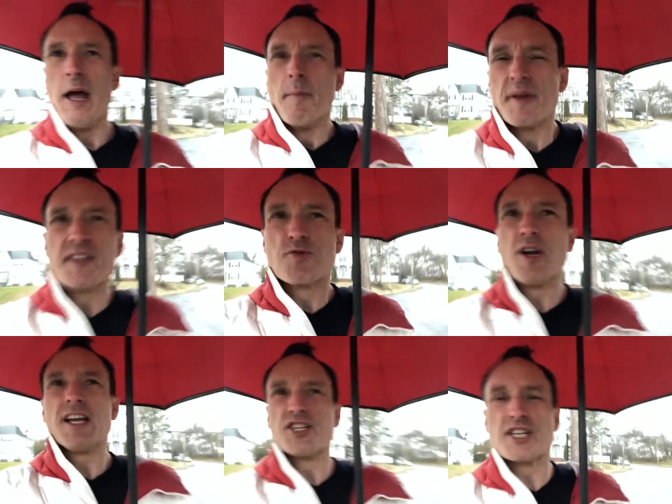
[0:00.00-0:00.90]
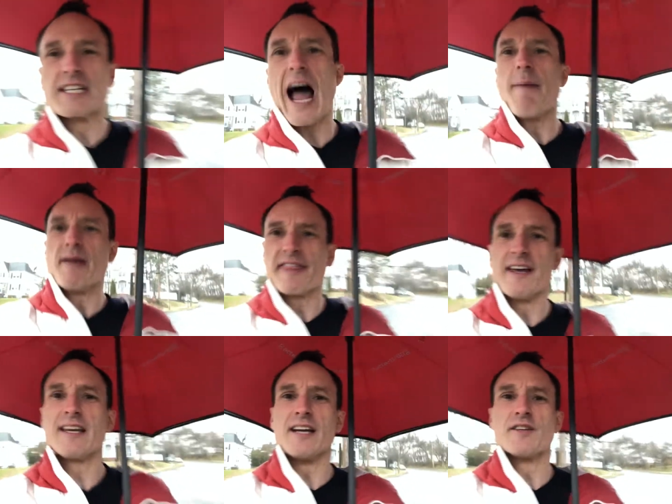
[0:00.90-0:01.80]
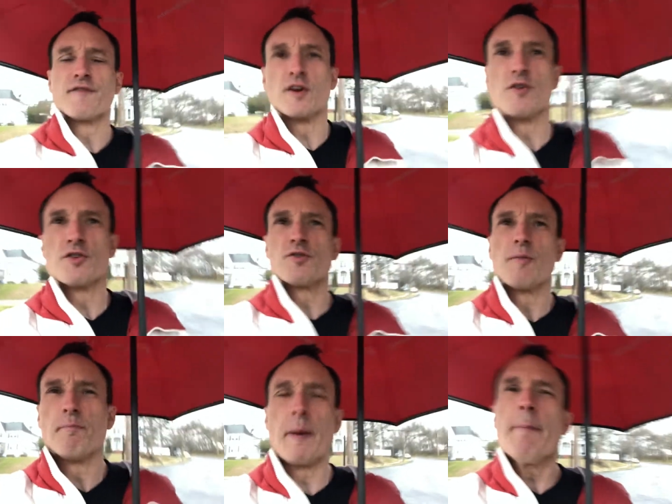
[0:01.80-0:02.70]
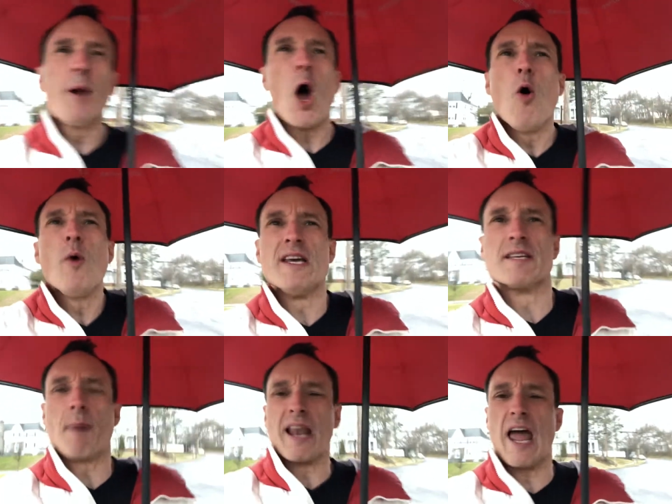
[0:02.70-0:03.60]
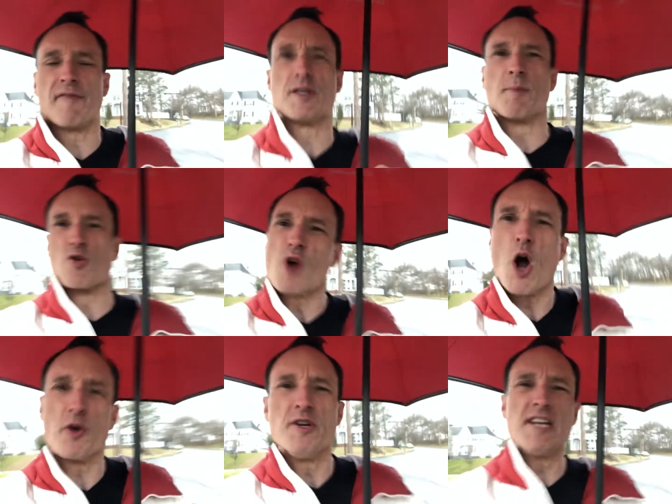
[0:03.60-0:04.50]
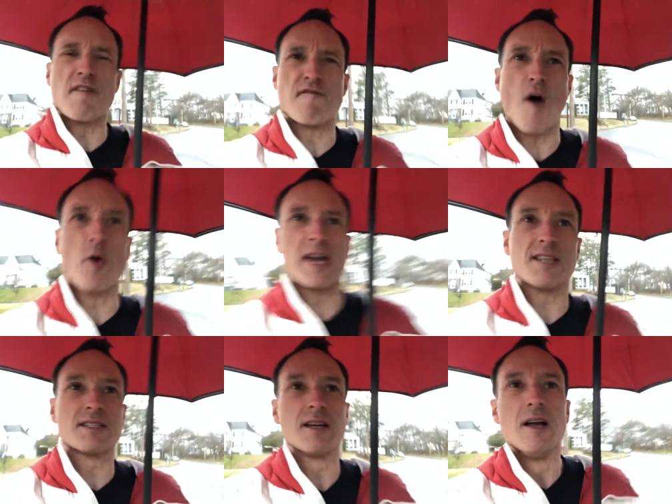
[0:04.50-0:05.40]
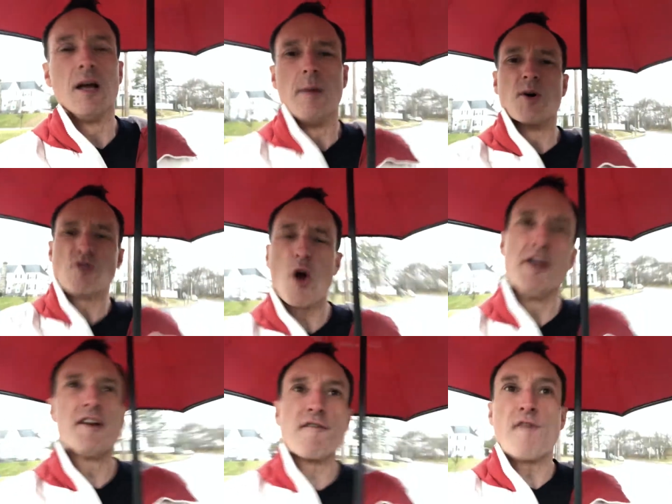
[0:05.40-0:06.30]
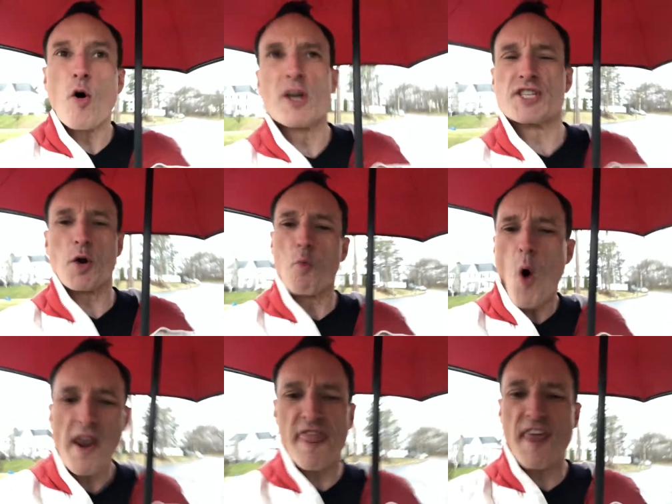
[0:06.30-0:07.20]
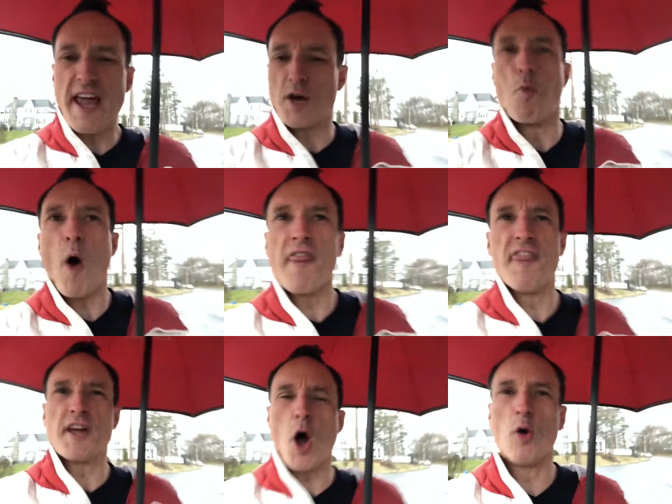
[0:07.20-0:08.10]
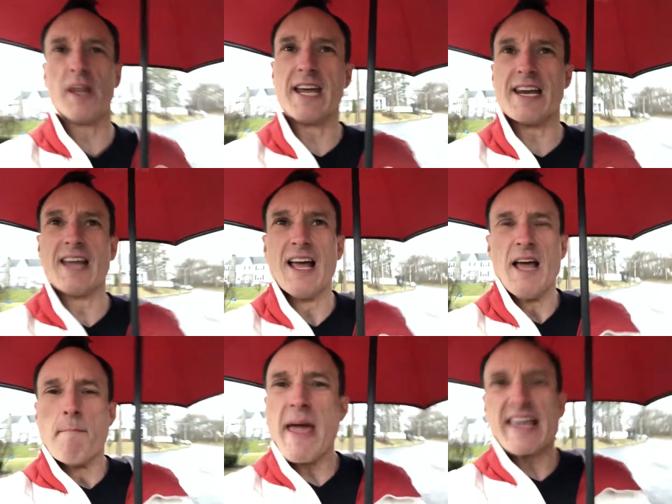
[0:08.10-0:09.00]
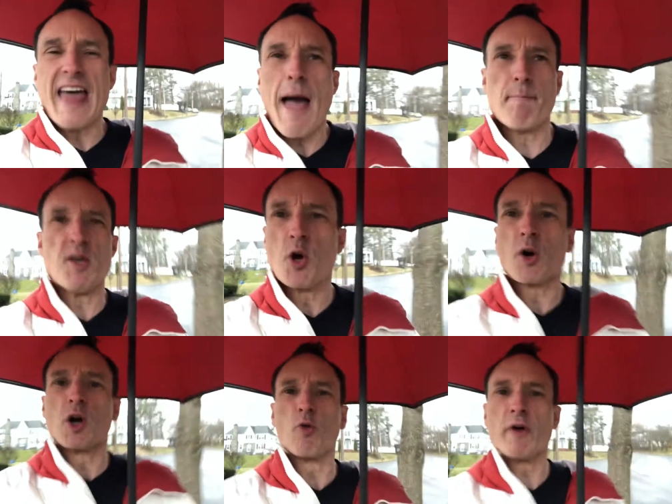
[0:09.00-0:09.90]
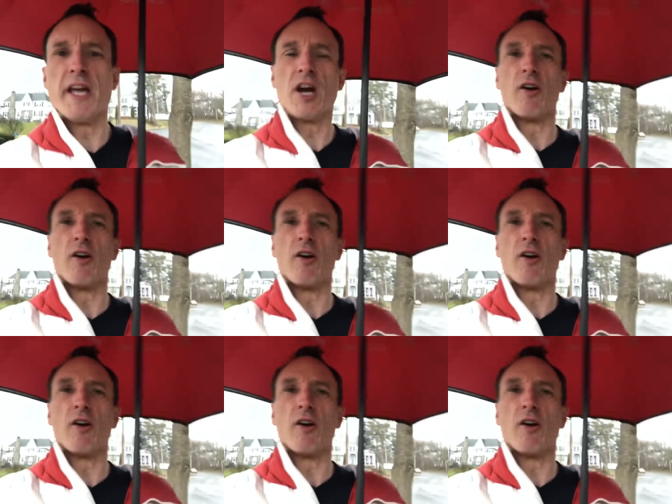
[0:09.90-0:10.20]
But this really has just got me thinking, for people always in my life say, Monroe, you need to focus. Monroe, you need to focus on one thing and one thing only and make that be your career.